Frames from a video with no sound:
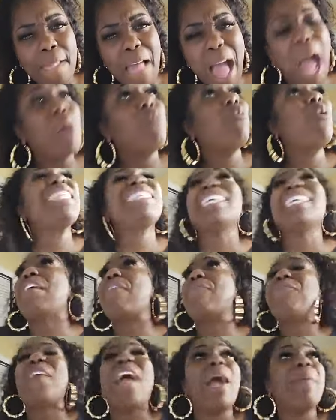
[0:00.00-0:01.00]
I went to
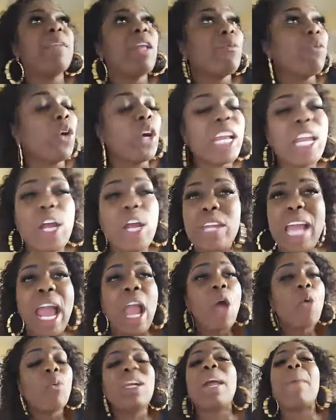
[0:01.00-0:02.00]
the family
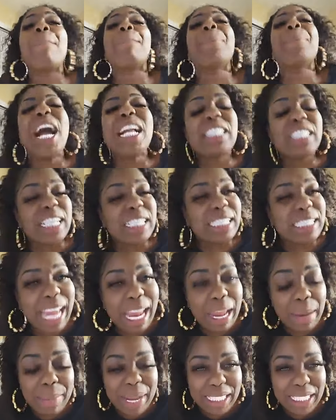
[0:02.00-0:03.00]
reunion with a bunch of
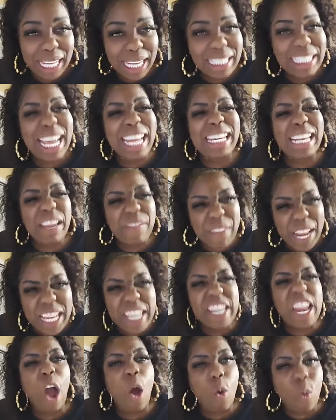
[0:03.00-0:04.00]
demons and didn't
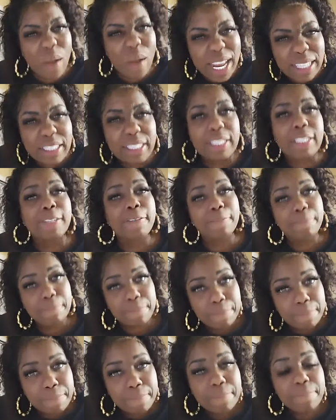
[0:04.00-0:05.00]
even know
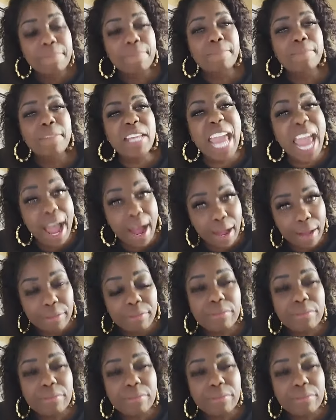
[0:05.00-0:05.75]
it. Yeah.